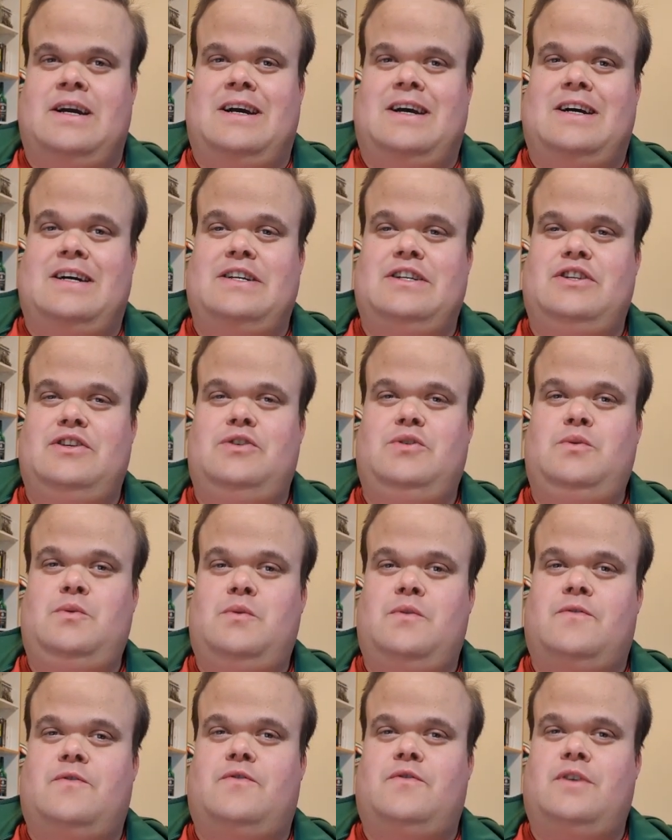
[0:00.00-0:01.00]
a new
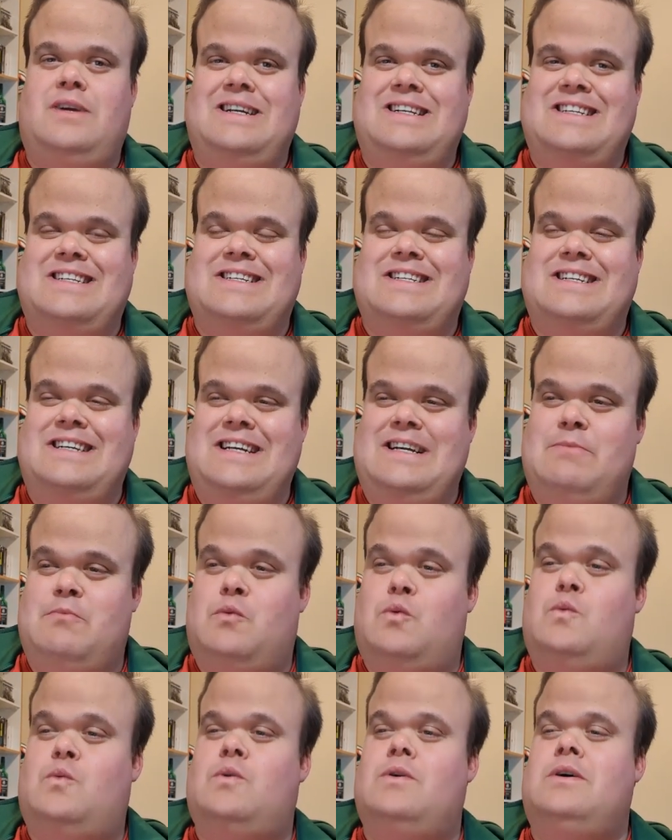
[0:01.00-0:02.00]
French team,
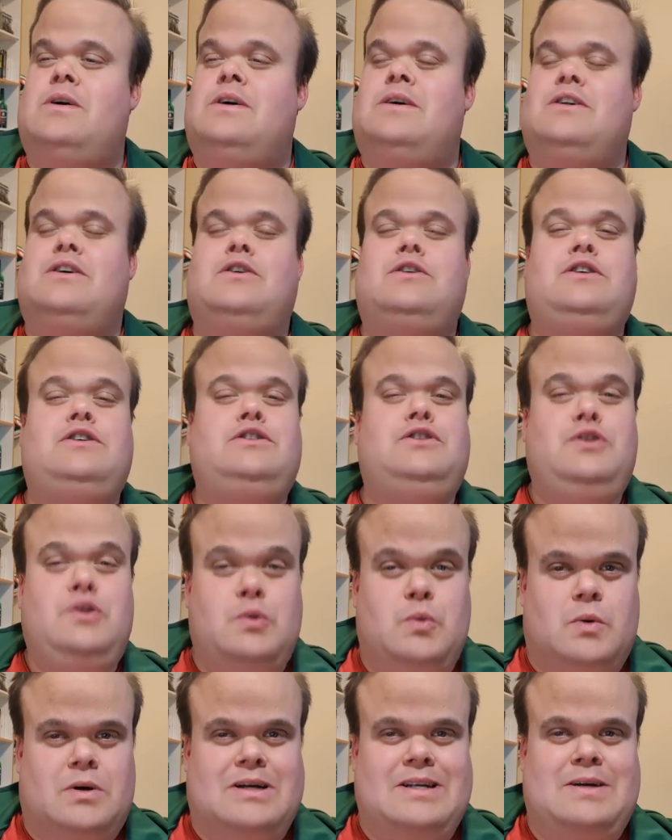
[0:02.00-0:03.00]
or not a new
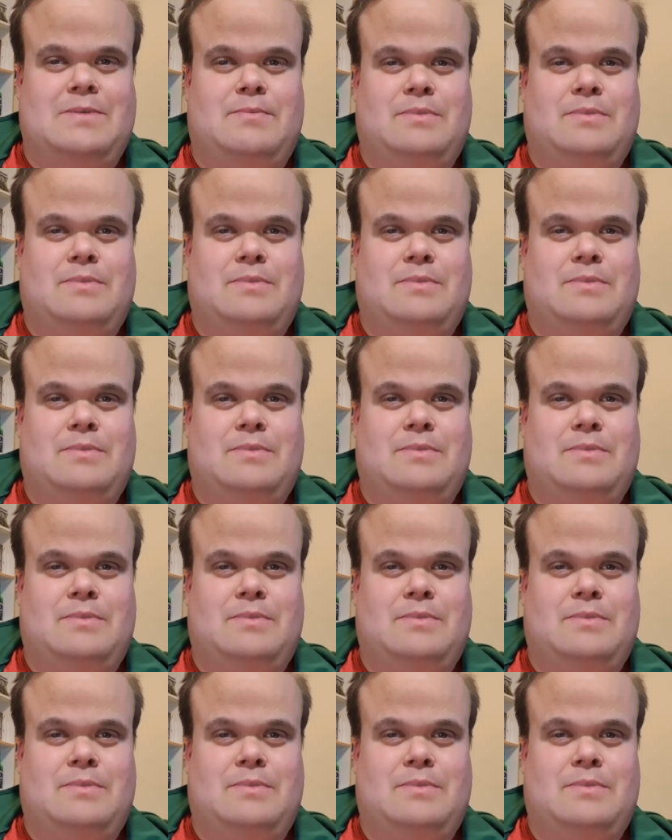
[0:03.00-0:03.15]
one,